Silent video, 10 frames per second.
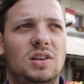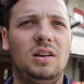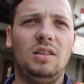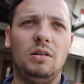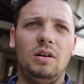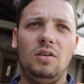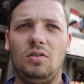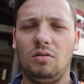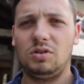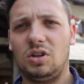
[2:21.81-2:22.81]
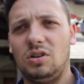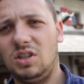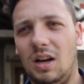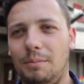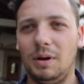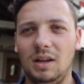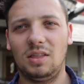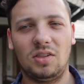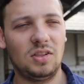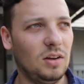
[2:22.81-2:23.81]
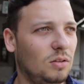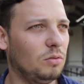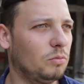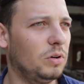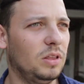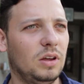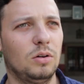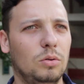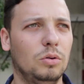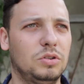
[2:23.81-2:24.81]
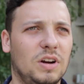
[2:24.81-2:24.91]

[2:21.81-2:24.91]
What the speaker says: and there is no church in it, but it's still really cool.